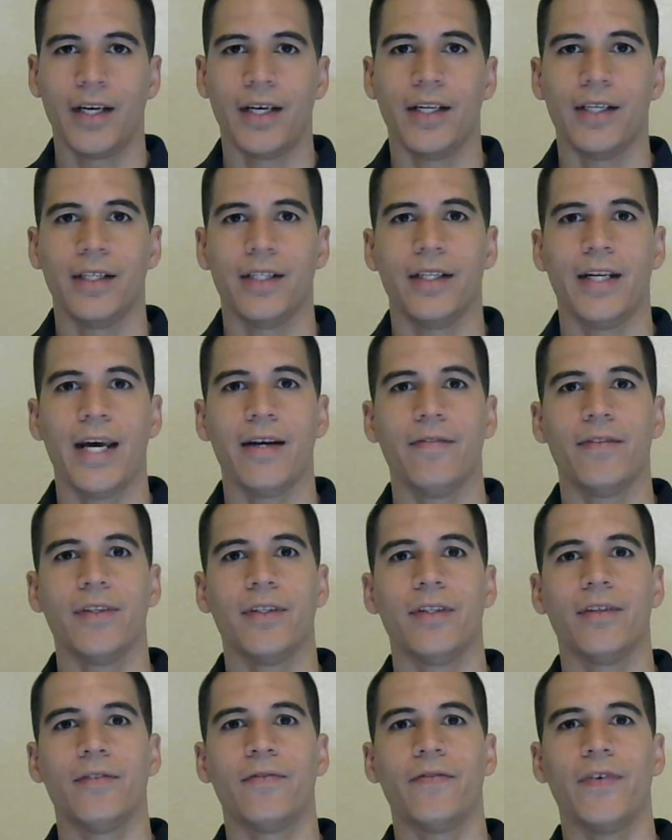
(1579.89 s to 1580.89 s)
and
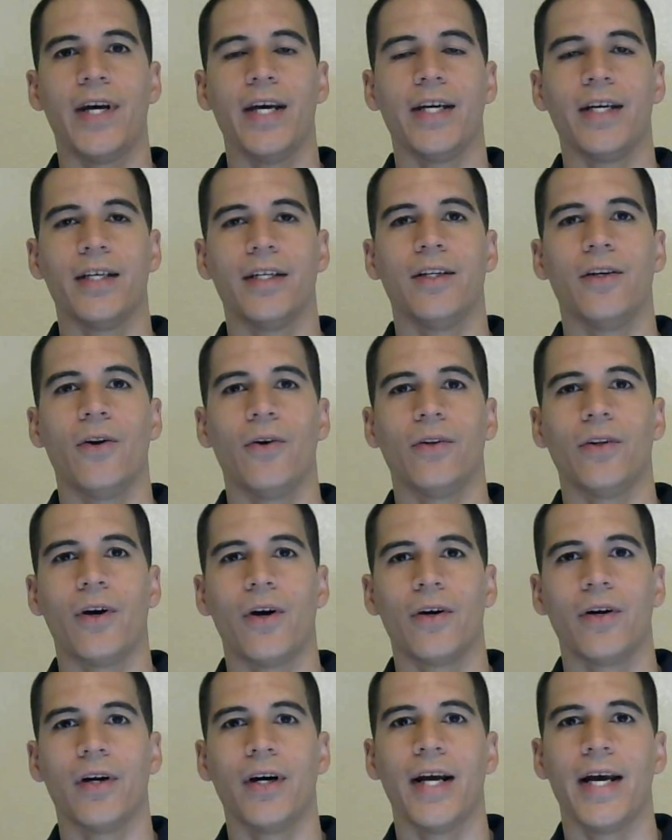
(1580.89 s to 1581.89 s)
David Fagen no
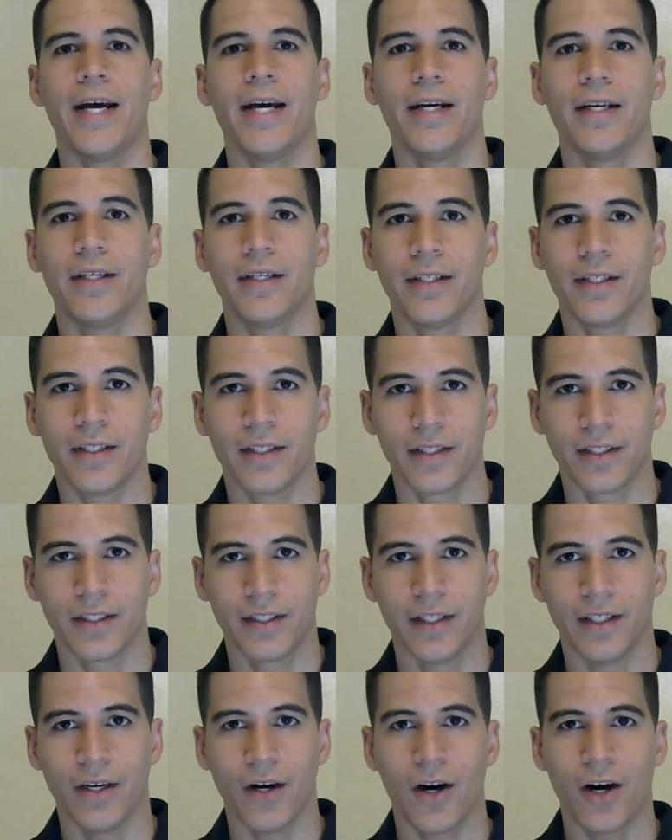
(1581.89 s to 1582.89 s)
longer had
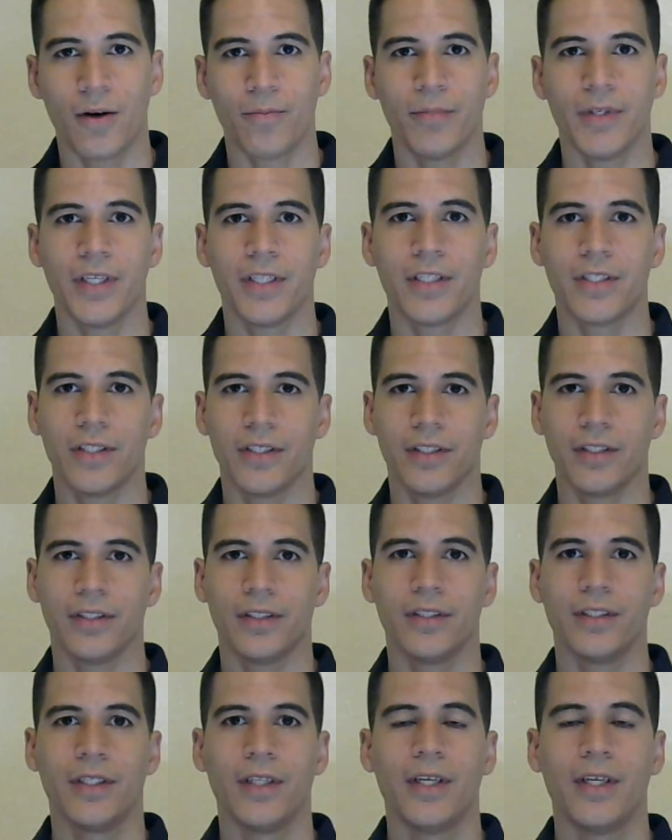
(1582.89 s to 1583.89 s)
an army to